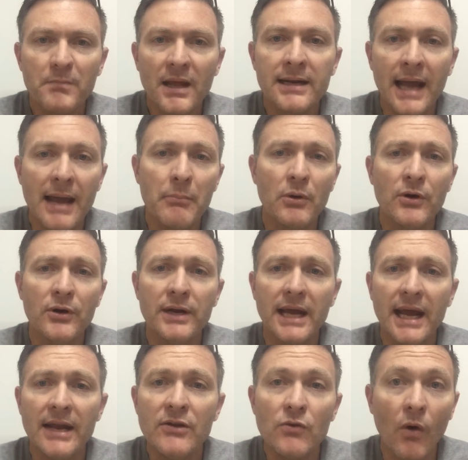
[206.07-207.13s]
neighborhood
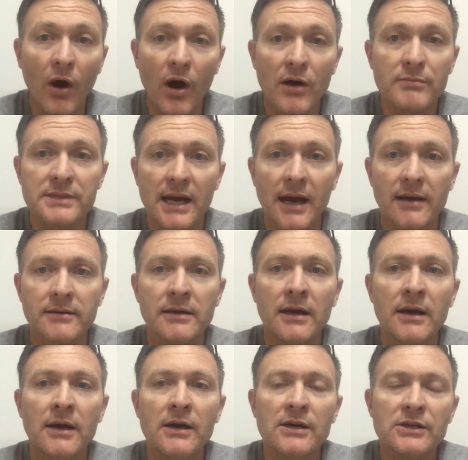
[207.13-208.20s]
in your hometown,
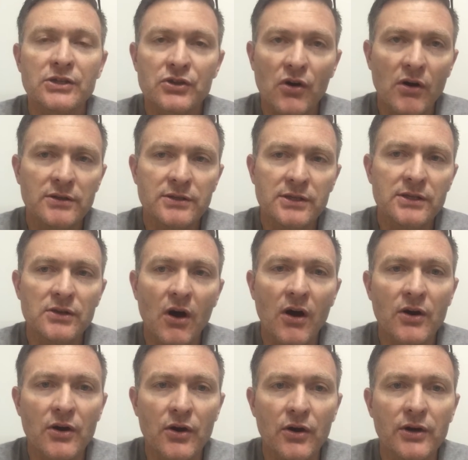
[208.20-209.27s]
chances
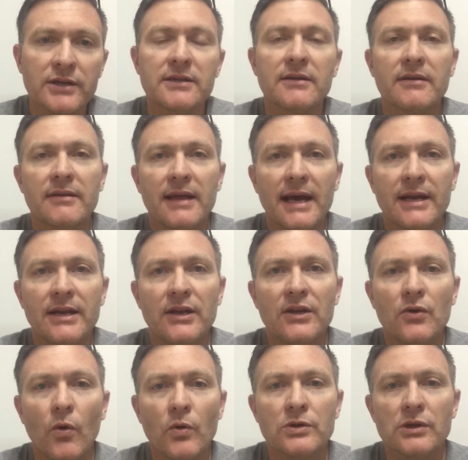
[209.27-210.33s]
are good that
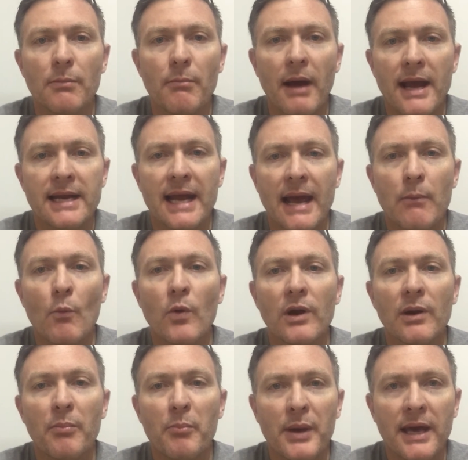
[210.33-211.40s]
your domain name will
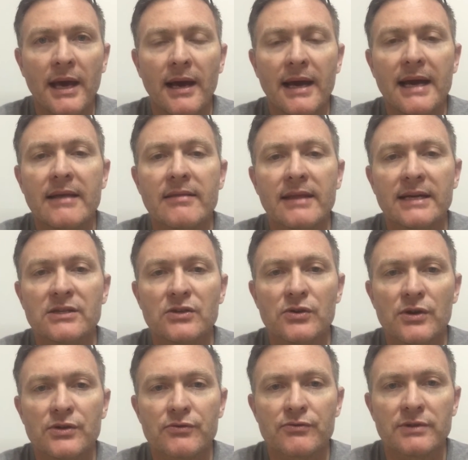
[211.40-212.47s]
appear in that
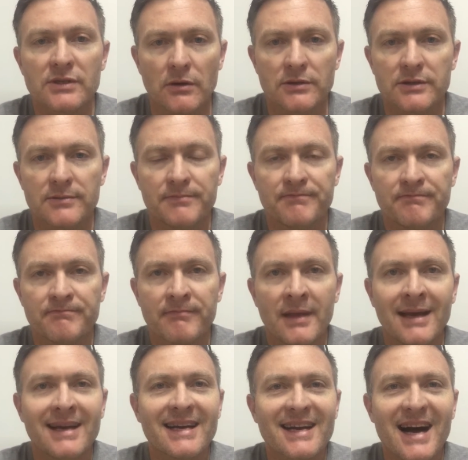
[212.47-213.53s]
search results.
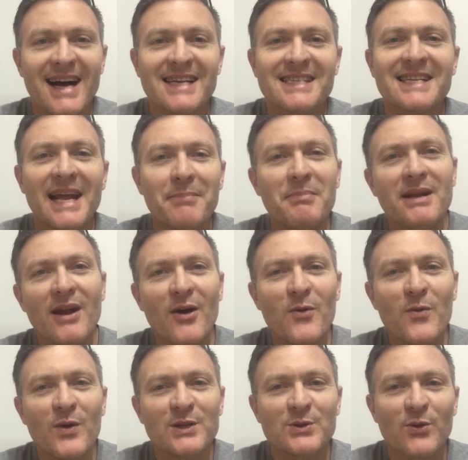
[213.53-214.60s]
Guys, let me know
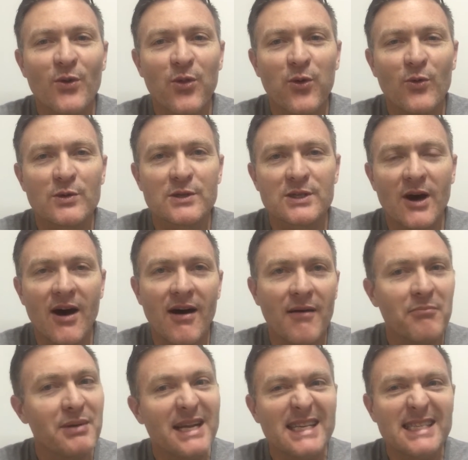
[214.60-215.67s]
what your thoughts
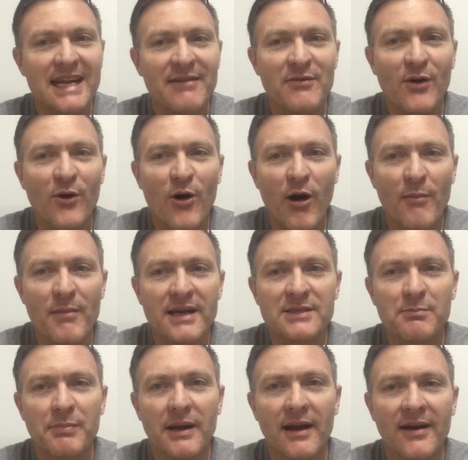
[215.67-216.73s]
are. Please leave your comments
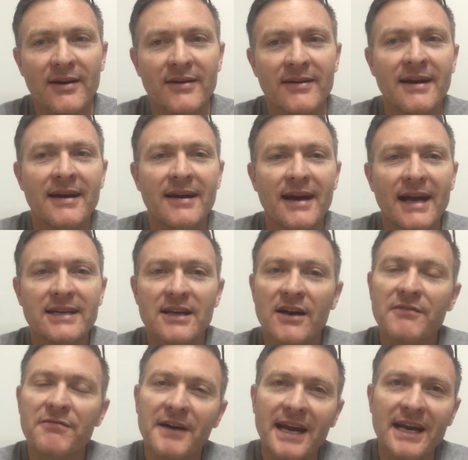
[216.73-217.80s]
below and
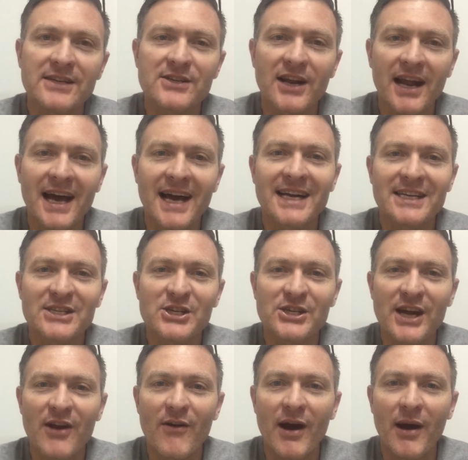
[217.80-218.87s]
don't forget to like and
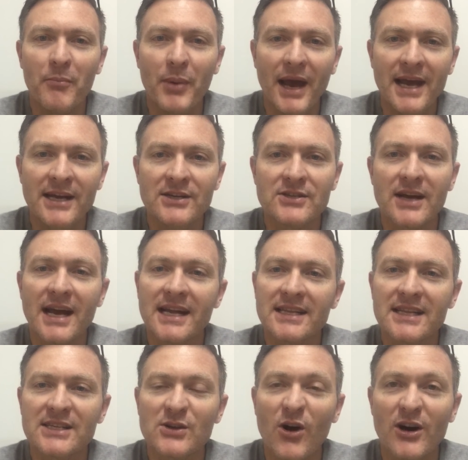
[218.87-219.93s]
share our page
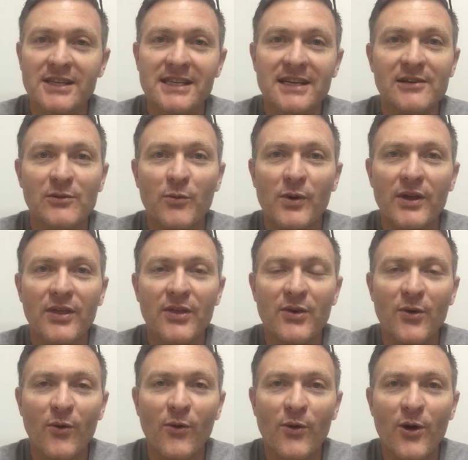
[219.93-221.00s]
and this article with
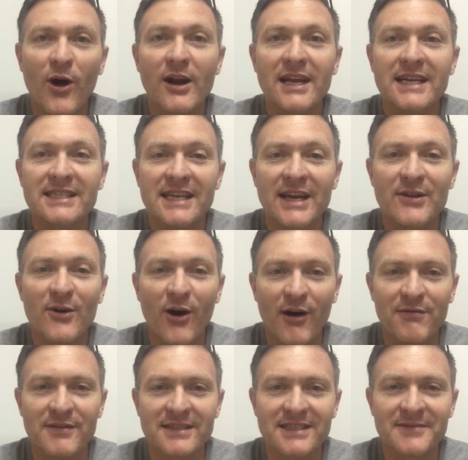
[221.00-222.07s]
your colleagues in your
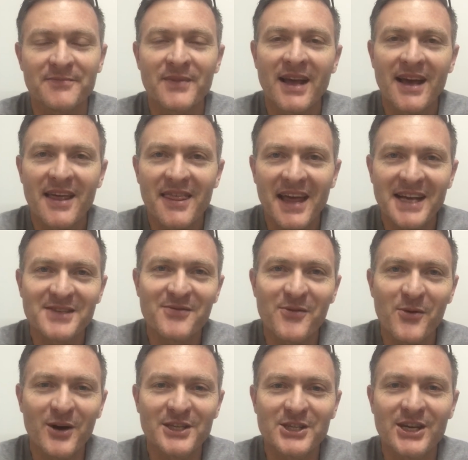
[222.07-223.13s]
office. Thanks for
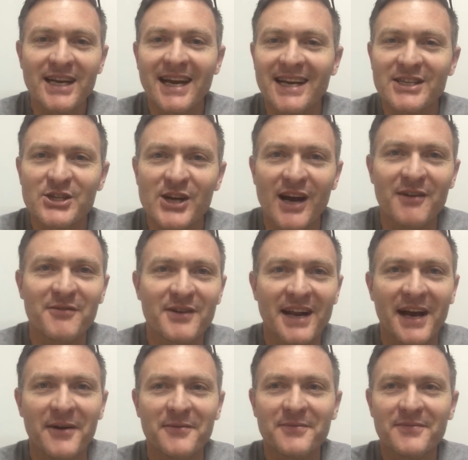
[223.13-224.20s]
watching and ciao for
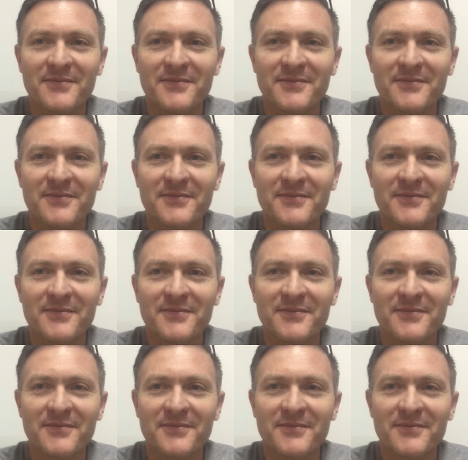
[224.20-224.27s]
now.